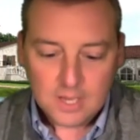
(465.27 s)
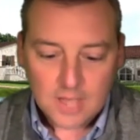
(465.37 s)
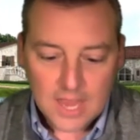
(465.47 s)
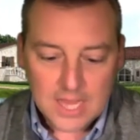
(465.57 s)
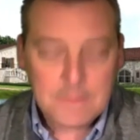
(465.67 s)

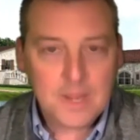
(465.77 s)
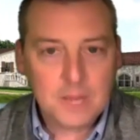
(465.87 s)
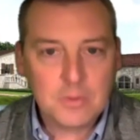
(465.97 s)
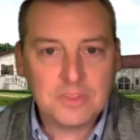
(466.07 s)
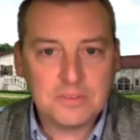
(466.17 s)
Anybody
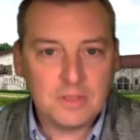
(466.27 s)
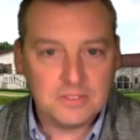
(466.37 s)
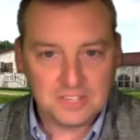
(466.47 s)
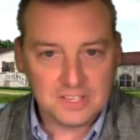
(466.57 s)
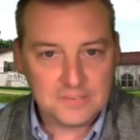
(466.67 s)
with a
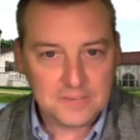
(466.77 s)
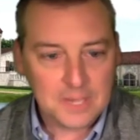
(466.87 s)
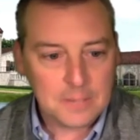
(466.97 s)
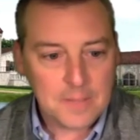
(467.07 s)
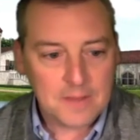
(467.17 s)
significant
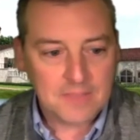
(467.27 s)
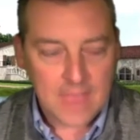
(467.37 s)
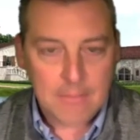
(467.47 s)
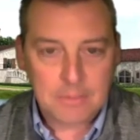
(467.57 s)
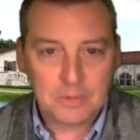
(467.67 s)
amount of
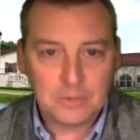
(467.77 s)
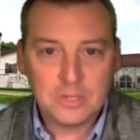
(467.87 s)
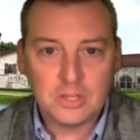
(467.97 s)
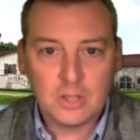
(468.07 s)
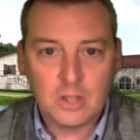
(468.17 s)
capital
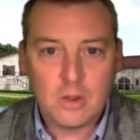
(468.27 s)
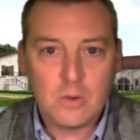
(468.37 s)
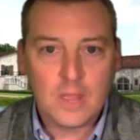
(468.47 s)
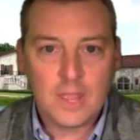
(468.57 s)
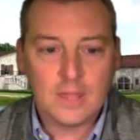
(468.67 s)
can
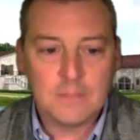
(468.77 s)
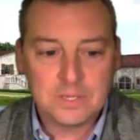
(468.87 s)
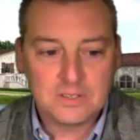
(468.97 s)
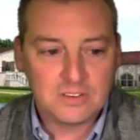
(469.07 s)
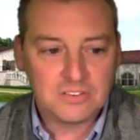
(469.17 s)
go and
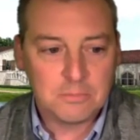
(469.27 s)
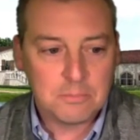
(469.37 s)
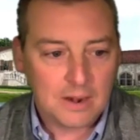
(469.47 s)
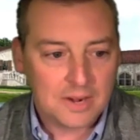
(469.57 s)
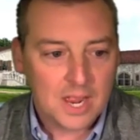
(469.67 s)
petition
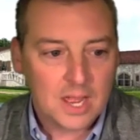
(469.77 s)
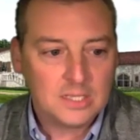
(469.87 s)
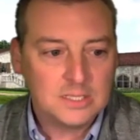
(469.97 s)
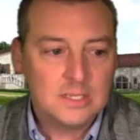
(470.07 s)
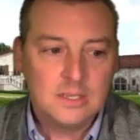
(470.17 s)
Marriott
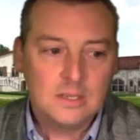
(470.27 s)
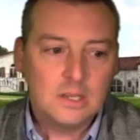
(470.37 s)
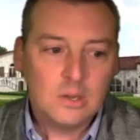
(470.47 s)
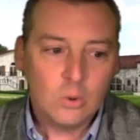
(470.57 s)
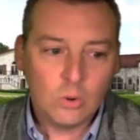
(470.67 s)

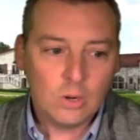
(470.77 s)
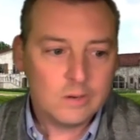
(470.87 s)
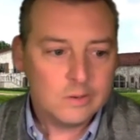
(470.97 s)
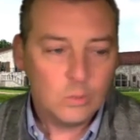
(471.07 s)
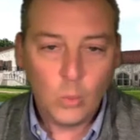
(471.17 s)

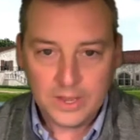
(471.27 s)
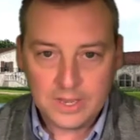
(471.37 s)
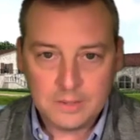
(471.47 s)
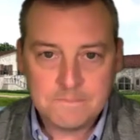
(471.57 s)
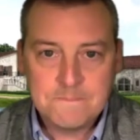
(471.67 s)
or
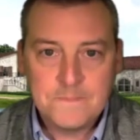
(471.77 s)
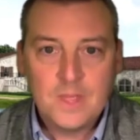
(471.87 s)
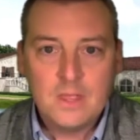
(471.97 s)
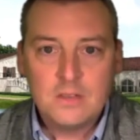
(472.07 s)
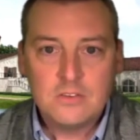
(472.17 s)
Wyndham
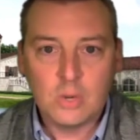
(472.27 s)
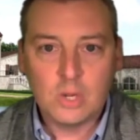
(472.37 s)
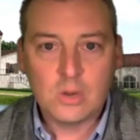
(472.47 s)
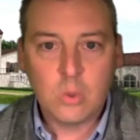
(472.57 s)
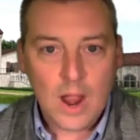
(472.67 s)
to
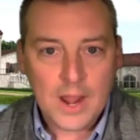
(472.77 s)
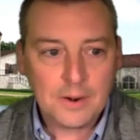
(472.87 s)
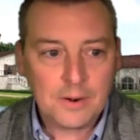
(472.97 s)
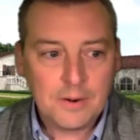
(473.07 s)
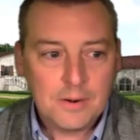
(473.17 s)

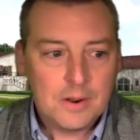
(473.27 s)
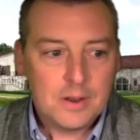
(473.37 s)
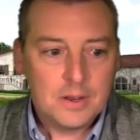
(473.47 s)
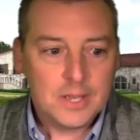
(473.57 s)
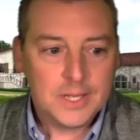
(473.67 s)
acquire
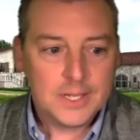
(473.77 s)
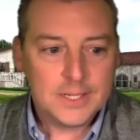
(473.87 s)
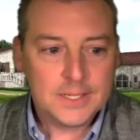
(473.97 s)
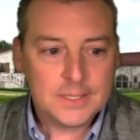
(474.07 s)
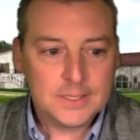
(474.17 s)

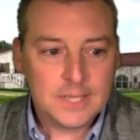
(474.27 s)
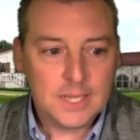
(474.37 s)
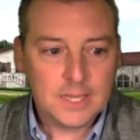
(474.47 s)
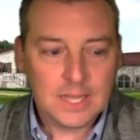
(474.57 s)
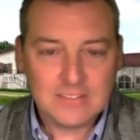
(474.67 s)
a
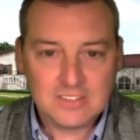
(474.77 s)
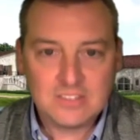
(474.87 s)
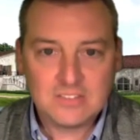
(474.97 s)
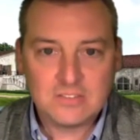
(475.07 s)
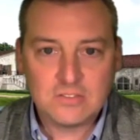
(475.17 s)

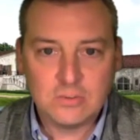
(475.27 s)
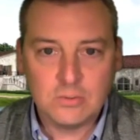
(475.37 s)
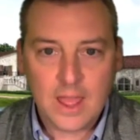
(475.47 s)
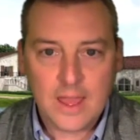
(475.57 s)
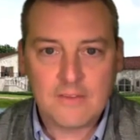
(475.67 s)
license to
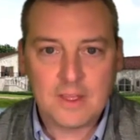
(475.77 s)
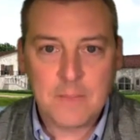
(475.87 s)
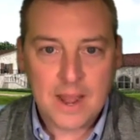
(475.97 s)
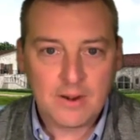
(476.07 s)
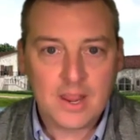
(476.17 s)
have a
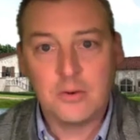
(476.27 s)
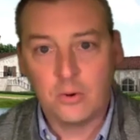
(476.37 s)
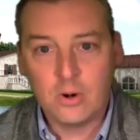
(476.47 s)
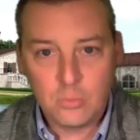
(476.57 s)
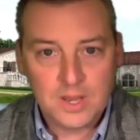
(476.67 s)
Marriott
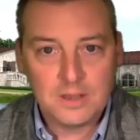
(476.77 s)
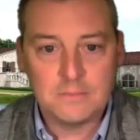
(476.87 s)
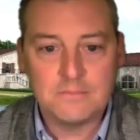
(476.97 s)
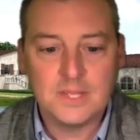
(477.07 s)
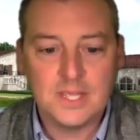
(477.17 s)
or a
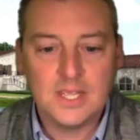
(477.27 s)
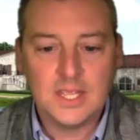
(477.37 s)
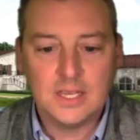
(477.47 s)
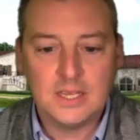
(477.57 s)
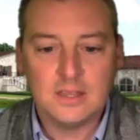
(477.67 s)
Wyndham
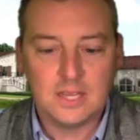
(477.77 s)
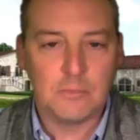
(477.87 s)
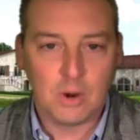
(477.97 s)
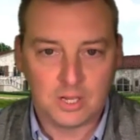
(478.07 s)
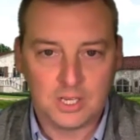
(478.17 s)
in their
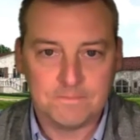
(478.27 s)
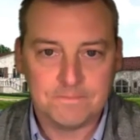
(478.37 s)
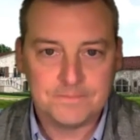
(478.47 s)
market.